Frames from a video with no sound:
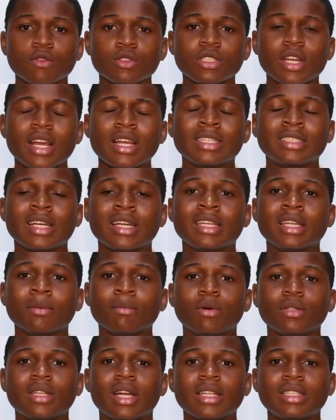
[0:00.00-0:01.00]
fossa is an
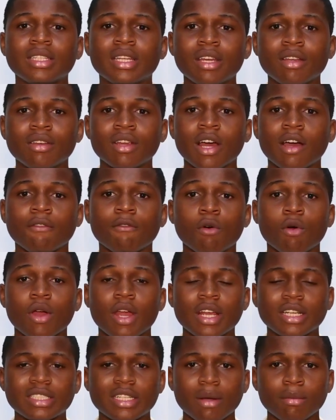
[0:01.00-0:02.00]
important area for
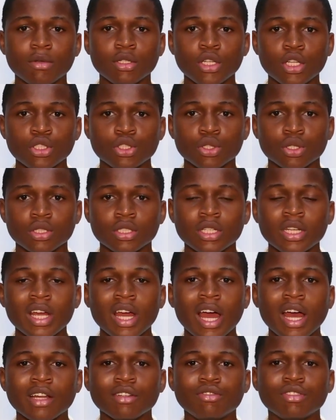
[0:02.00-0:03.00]
examination
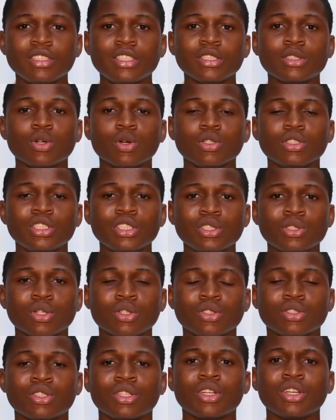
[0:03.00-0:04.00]
and treating
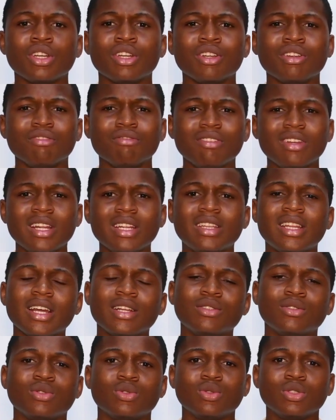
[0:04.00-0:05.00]
conditions
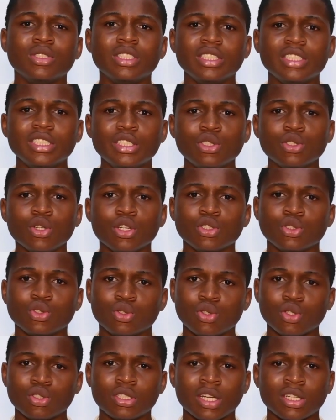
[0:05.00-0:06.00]
related to the knee joint,
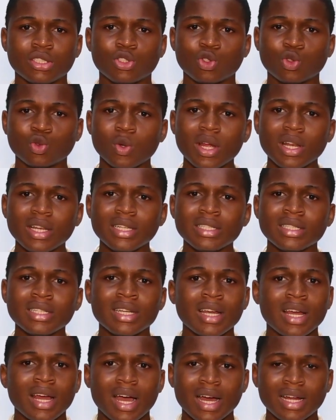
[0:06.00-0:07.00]
such as
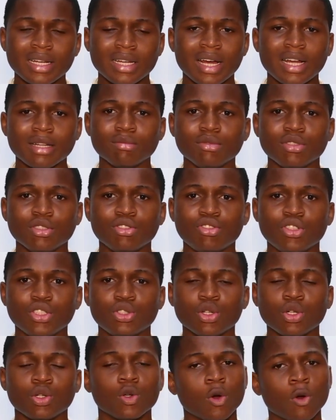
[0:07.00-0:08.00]
swelling and
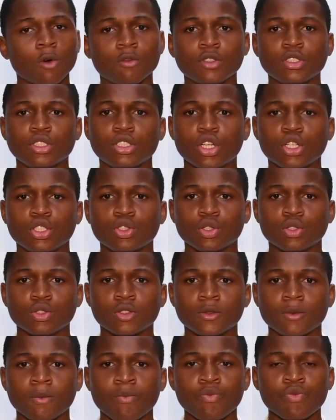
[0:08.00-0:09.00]
administration of
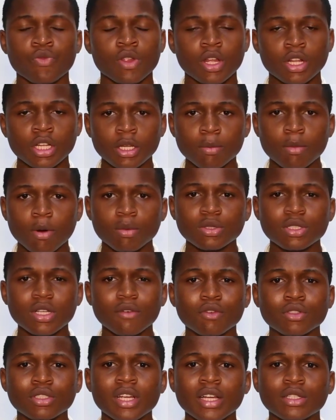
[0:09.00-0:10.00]
injections. The popliteal
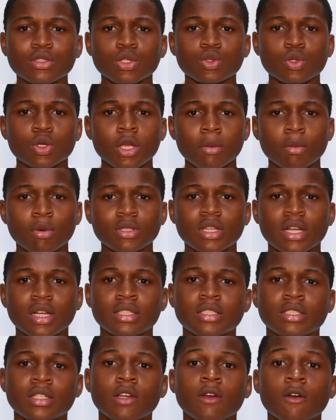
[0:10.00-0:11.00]
fossa is also
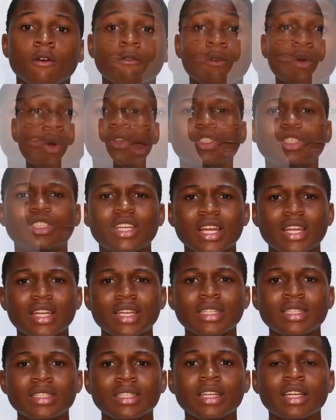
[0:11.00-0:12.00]
important for
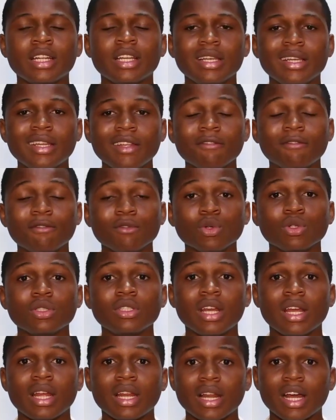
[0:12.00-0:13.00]
checking lymph
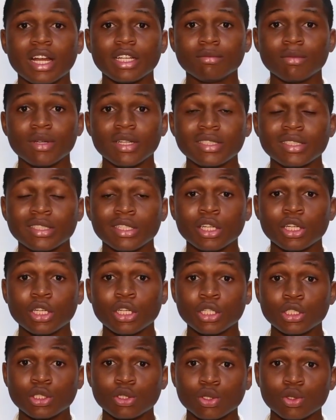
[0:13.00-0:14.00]
node enlargement.
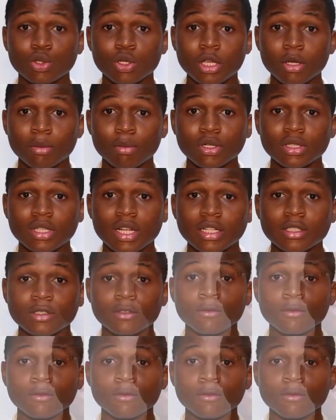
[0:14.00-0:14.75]
It's also important